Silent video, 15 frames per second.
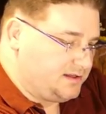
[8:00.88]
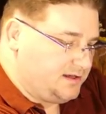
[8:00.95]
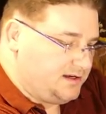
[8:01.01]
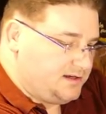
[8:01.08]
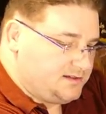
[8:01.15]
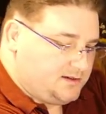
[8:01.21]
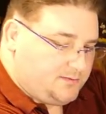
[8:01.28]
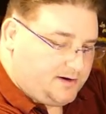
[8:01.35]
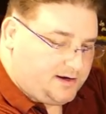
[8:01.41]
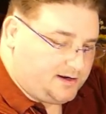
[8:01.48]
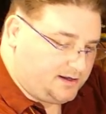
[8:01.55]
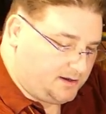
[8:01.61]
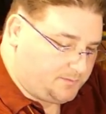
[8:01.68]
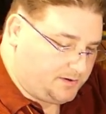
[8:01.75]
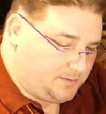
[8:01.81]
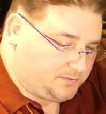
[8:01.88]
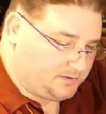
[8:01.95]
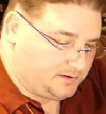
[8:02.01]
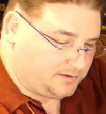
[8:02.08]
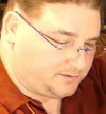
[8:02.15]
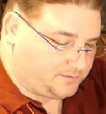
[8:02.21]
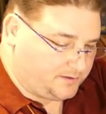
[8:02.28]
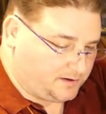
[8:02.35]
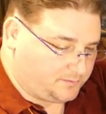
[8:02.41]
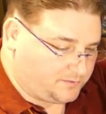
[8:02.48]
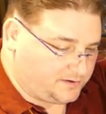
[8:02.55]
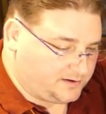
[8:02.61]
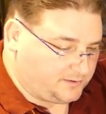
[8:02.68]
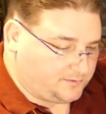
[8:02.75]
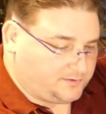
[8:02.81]
easy way to get people into 3D
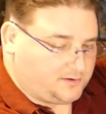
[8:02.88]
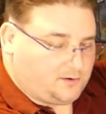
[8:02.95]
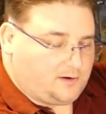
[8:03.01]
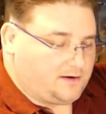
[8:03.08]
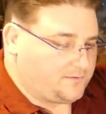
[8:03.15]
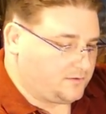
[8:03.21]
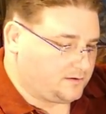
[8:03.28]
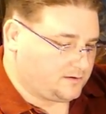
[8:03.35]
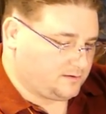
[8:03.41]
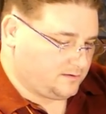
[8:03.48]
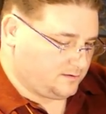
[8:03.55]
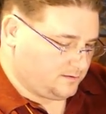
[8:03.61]
printing with no effort.